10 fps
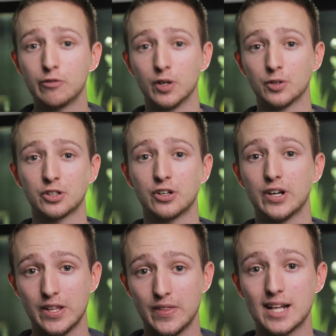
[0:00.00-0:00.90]
filter
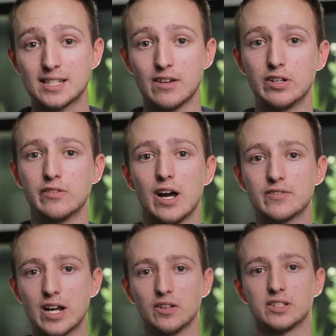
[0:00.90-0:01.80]
in that
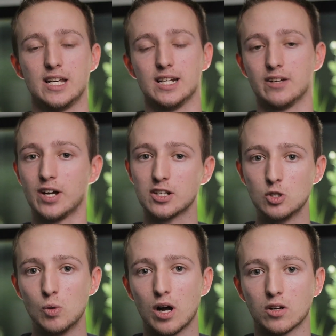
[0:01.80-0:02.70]
75 gallon tank. I've got
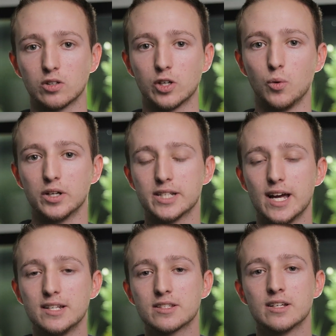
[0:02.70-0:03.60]
two AquaClear
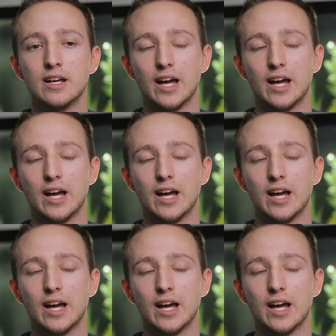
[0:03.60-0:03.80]
110s.